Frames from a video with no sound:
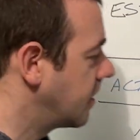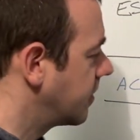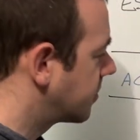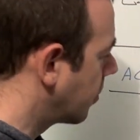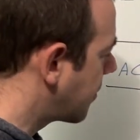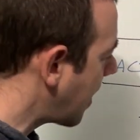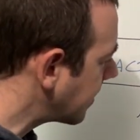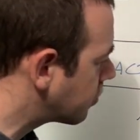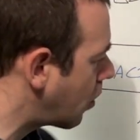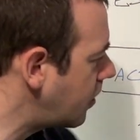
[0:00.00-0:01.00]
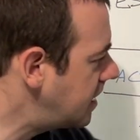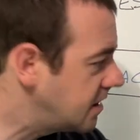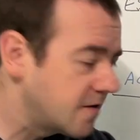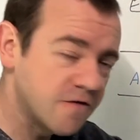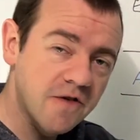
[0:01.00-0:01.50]
So that's what we need
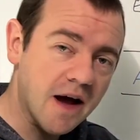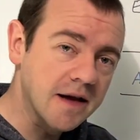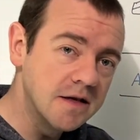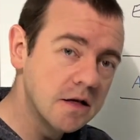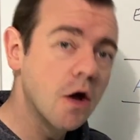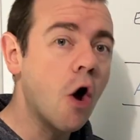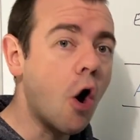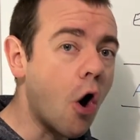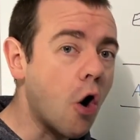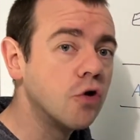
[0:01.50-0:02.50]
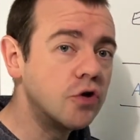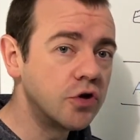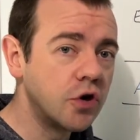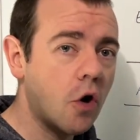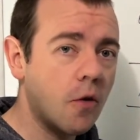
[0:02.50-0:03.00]
to find on
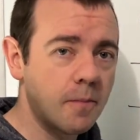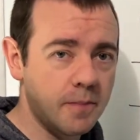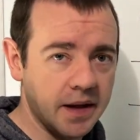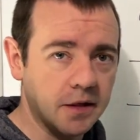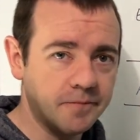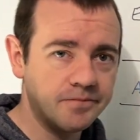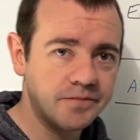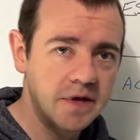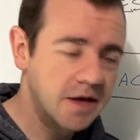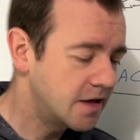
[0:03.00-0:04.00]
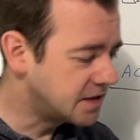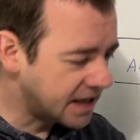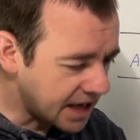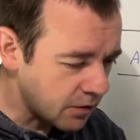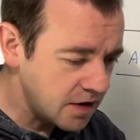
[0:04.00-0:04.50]
your bill.
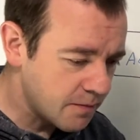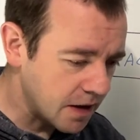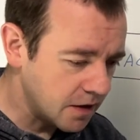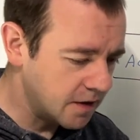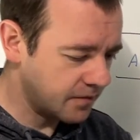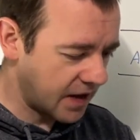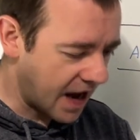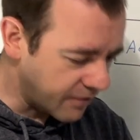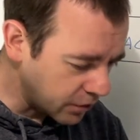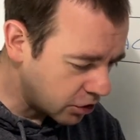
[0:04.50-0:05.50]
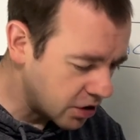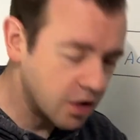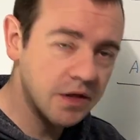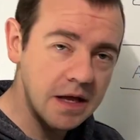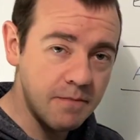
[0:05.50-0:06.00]
Dig out your bill, have a look
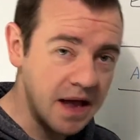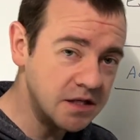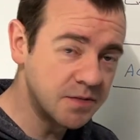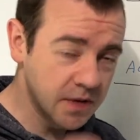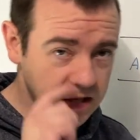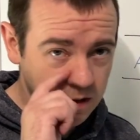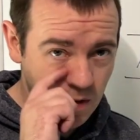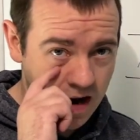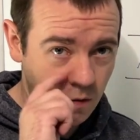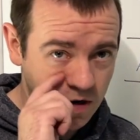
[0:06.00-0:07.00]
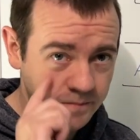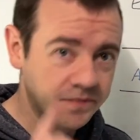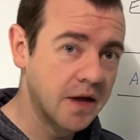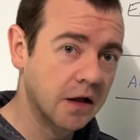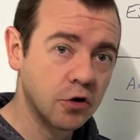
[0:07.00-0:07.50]
at the pence per kilowatt hour,
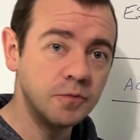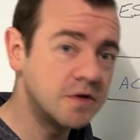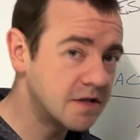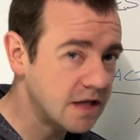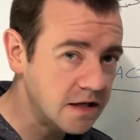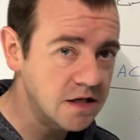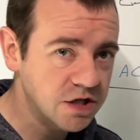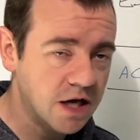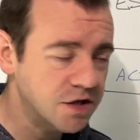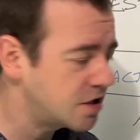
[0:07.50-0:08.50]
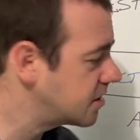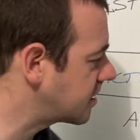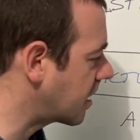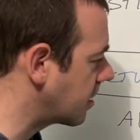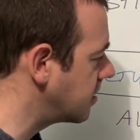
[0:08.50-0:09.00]
I'll come to standing charge in a
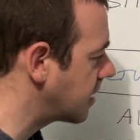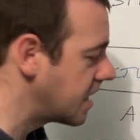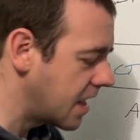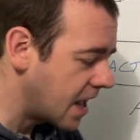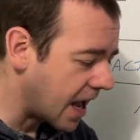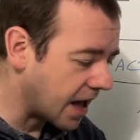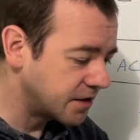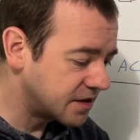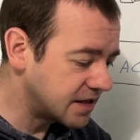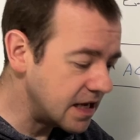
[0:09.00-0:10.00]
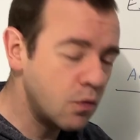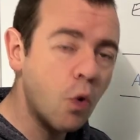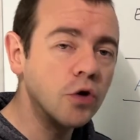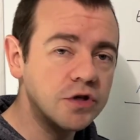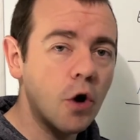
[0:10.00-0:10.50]
second, and see
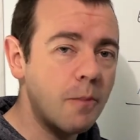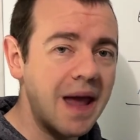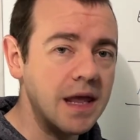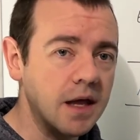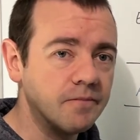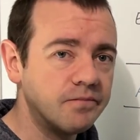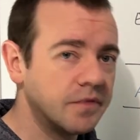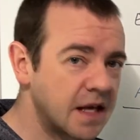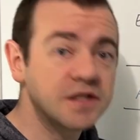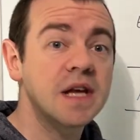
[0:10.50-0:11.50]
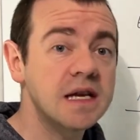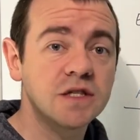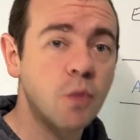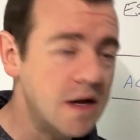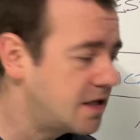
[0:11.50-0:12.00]
what you're paying. Let's say it's
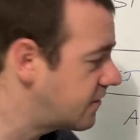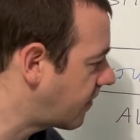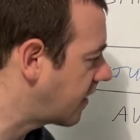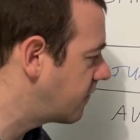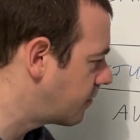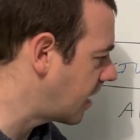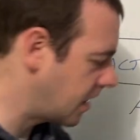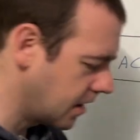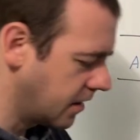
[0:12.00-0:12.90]
25p.